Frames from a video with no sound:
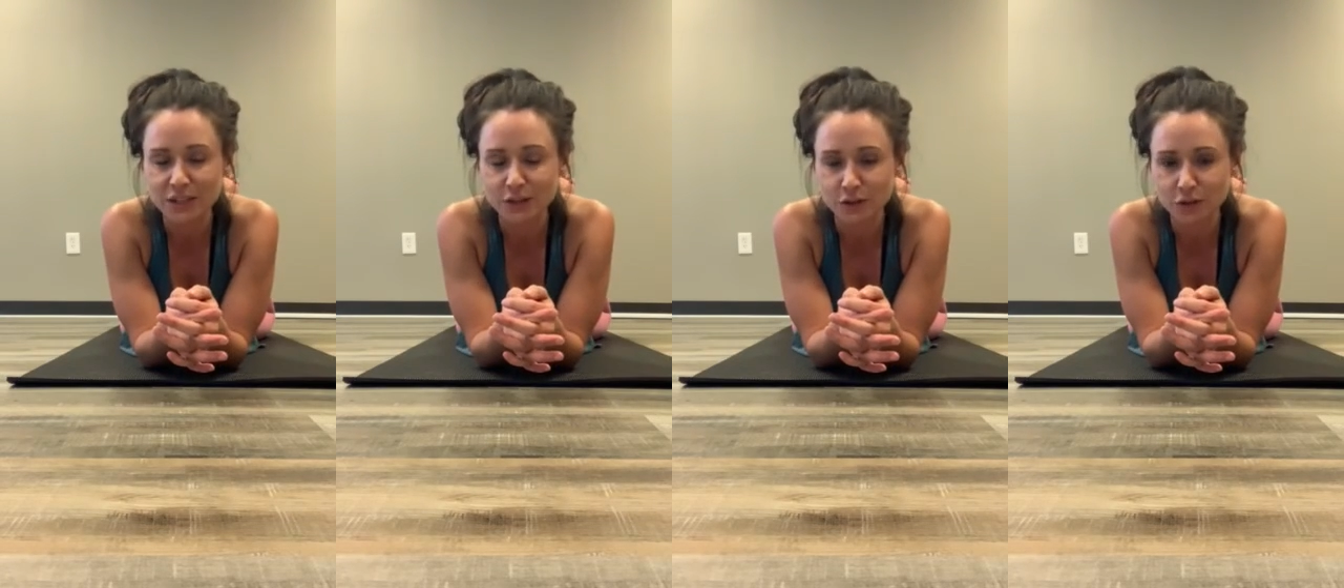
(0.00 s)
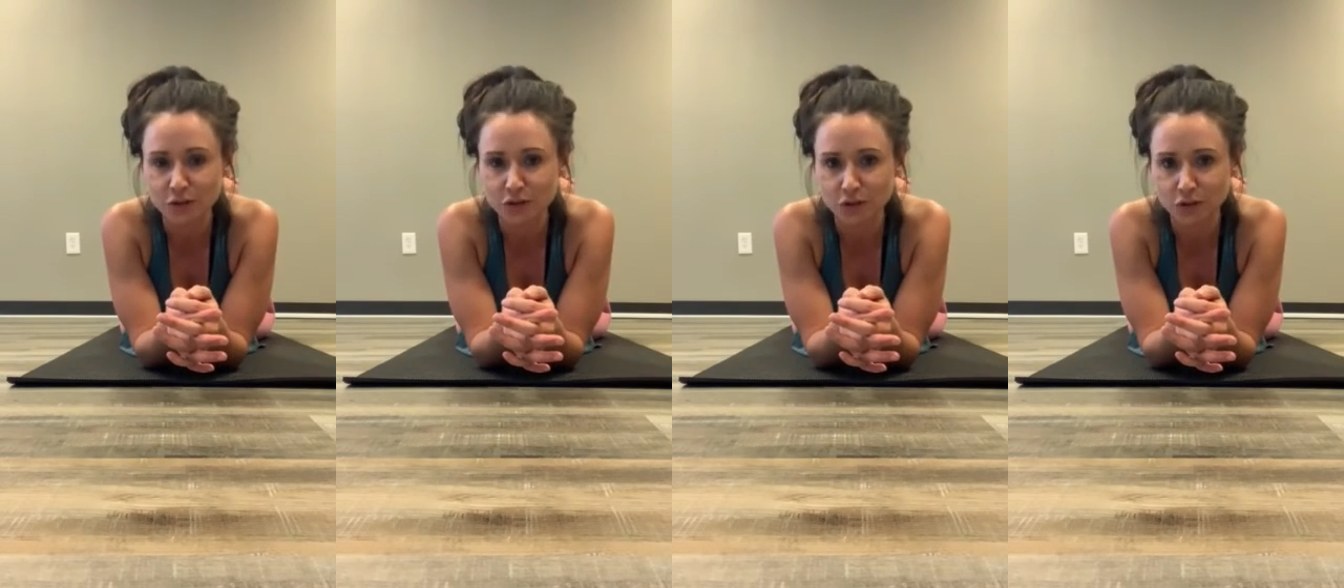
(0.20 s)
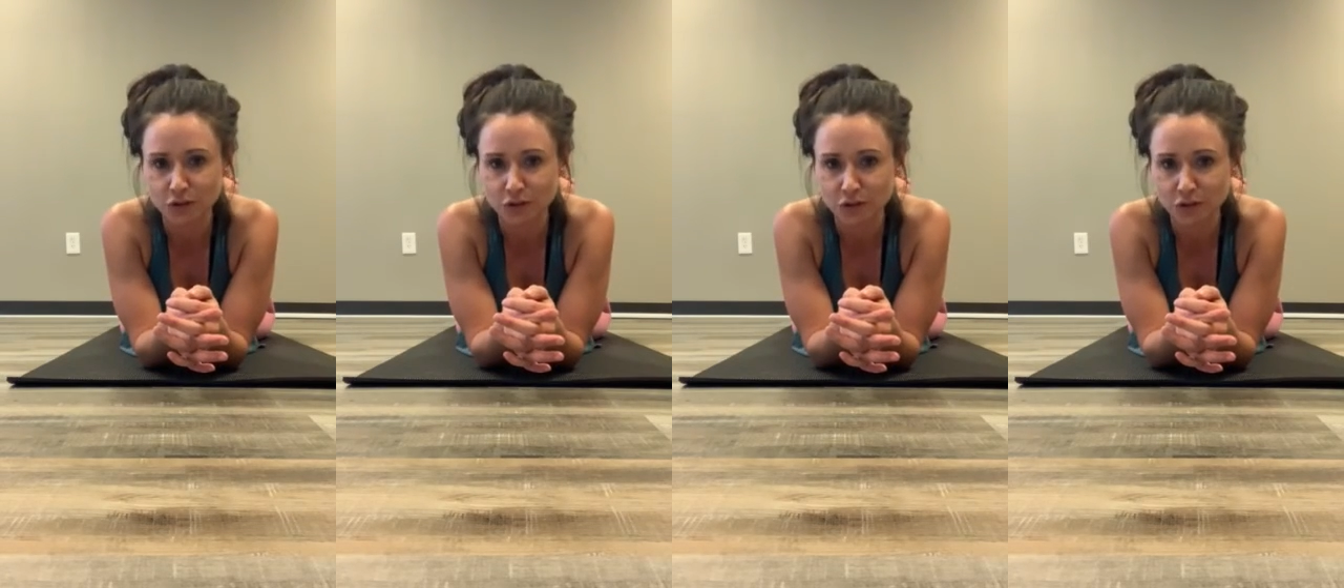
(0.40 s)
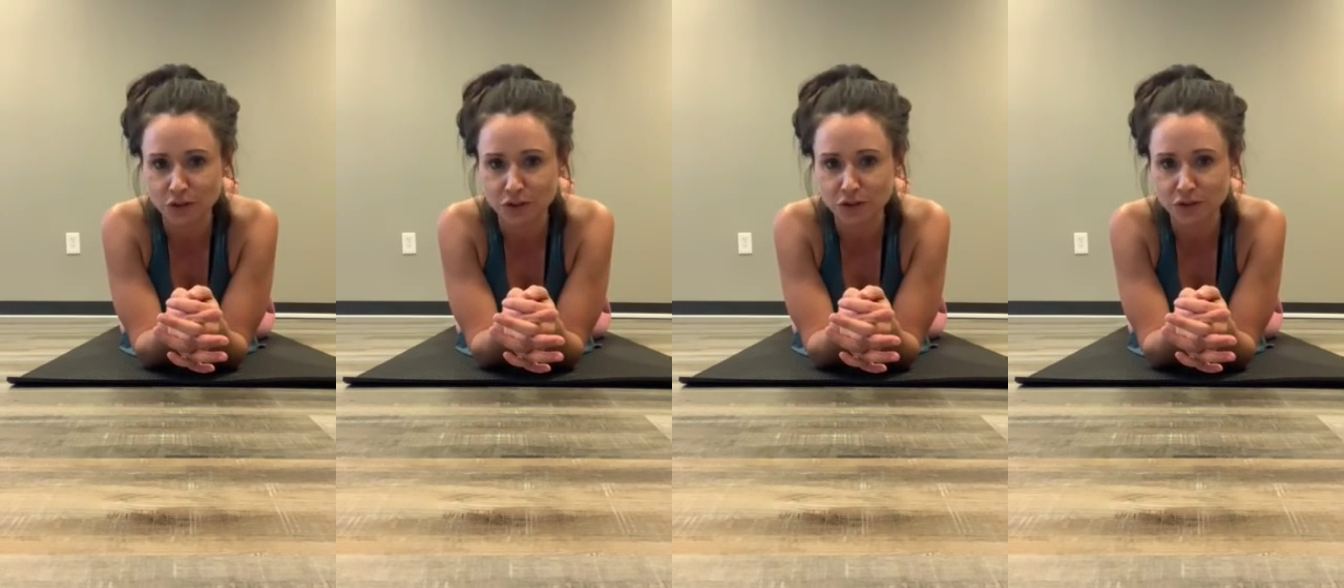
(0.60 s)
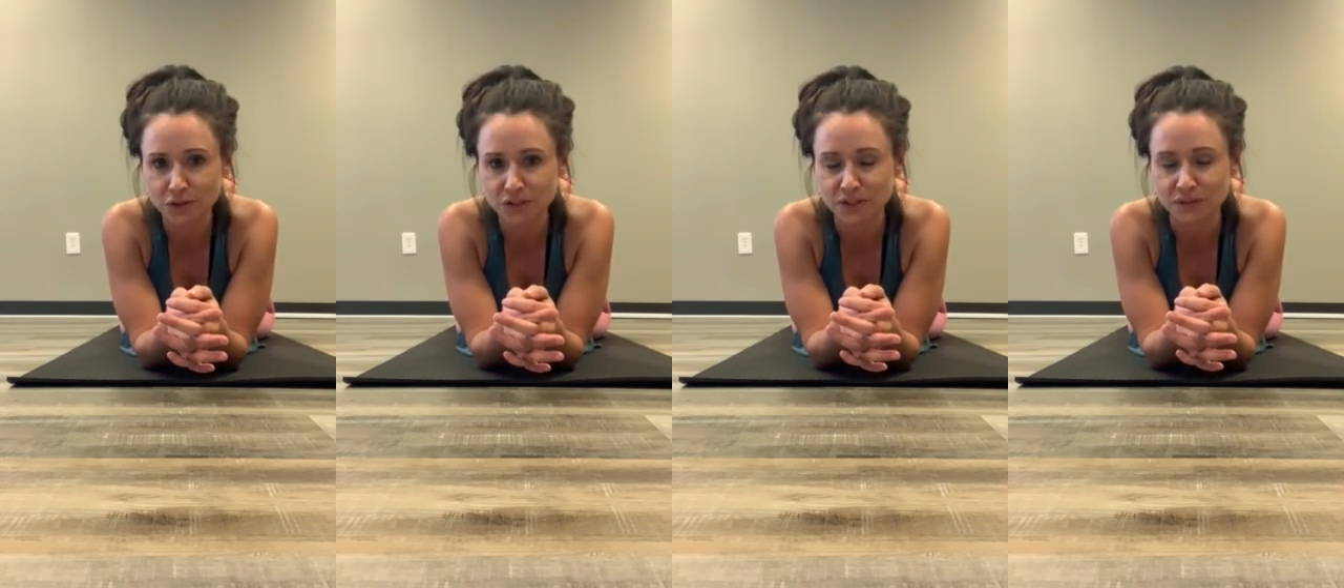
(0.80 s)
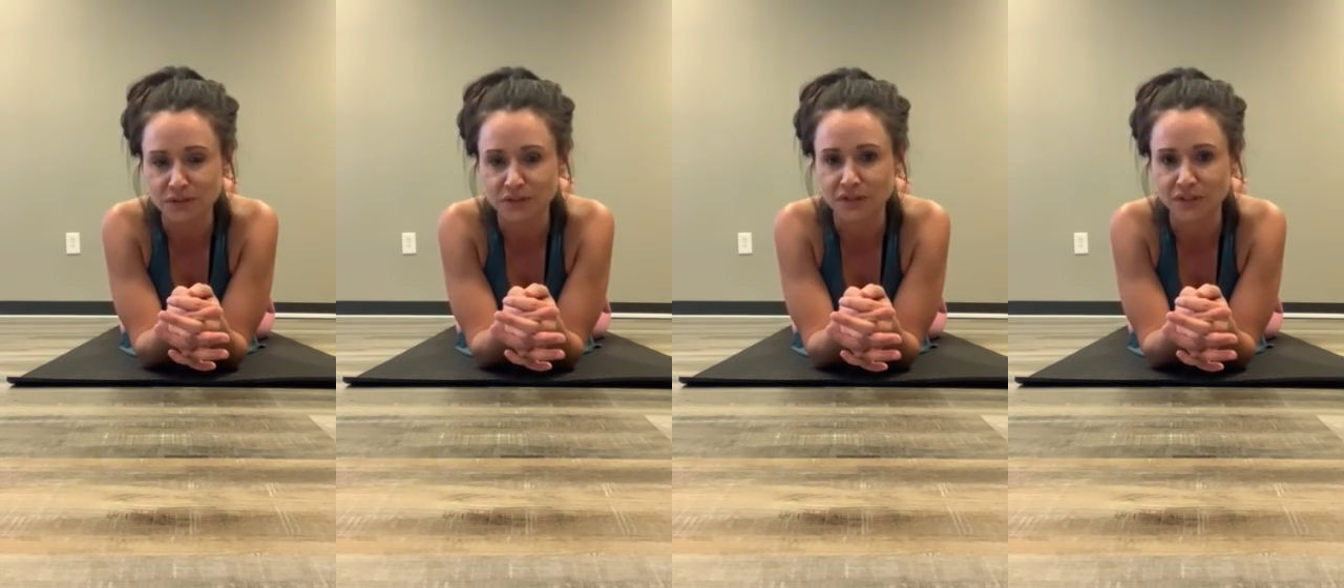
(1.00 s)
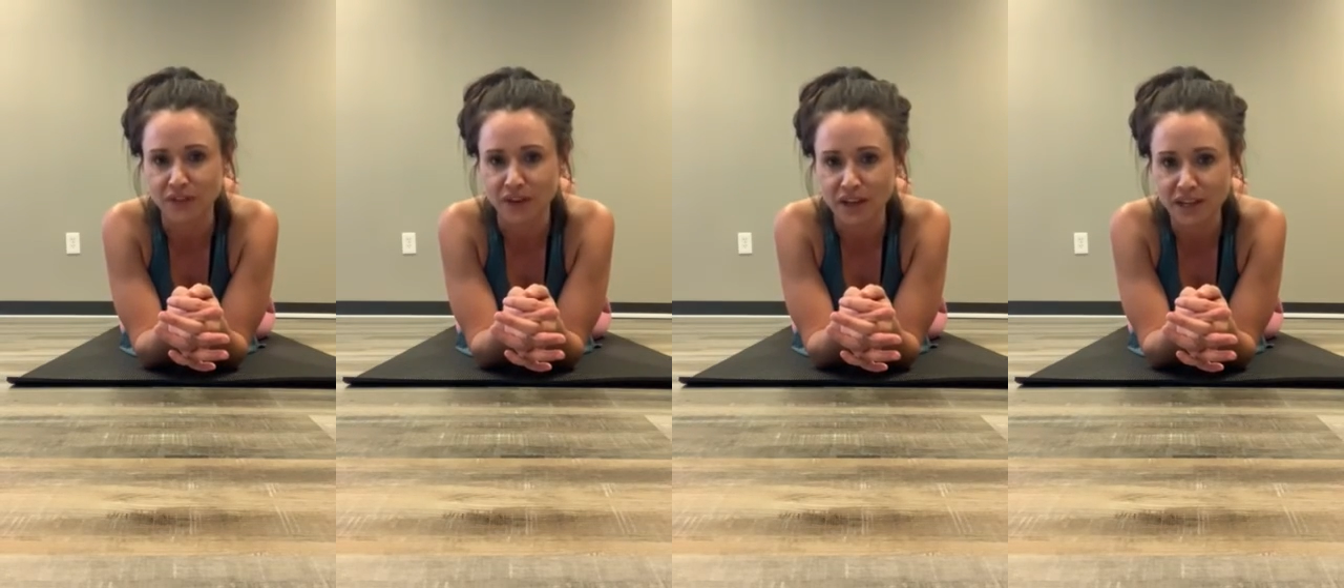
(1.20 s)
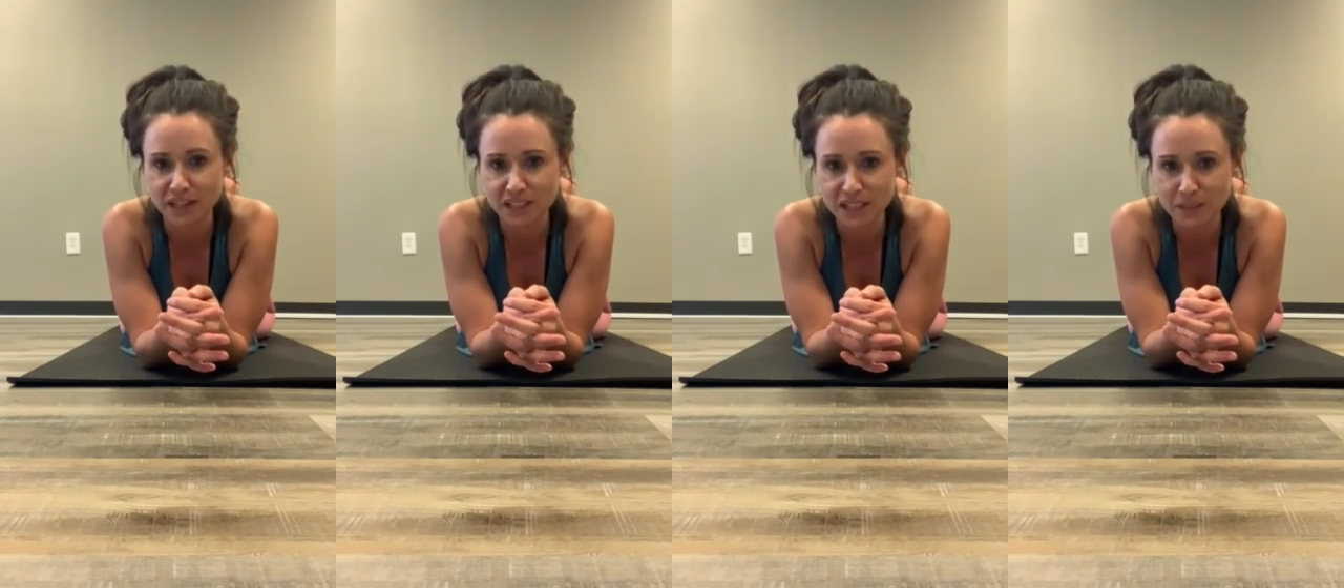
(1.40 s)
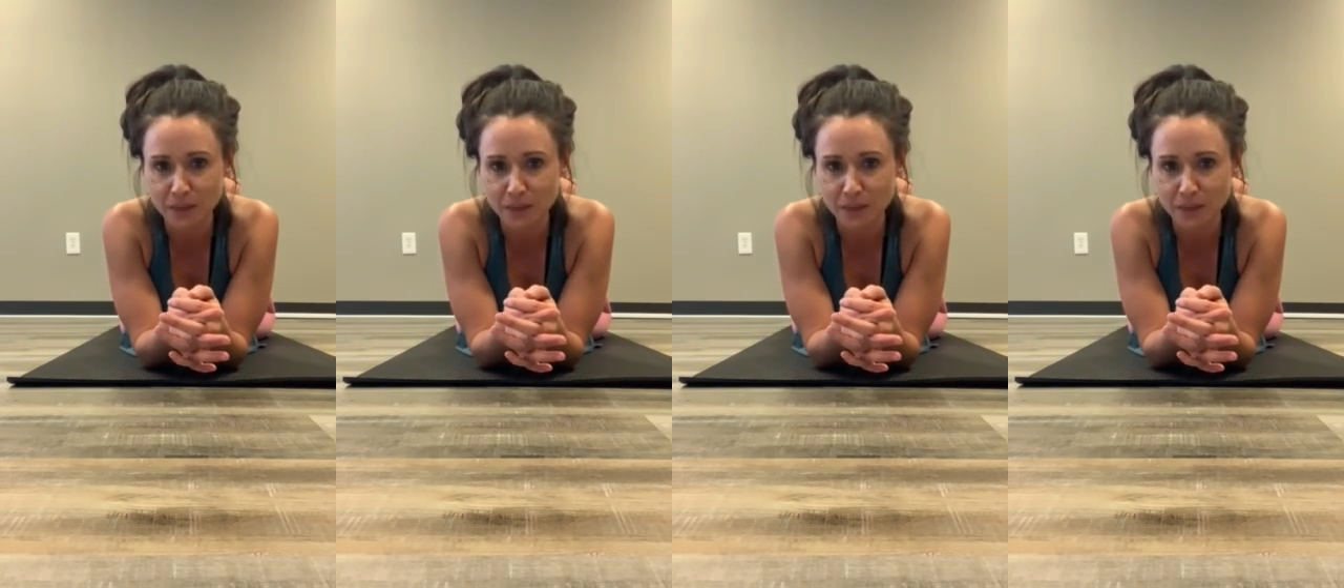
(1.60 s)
those shoulder girdles and find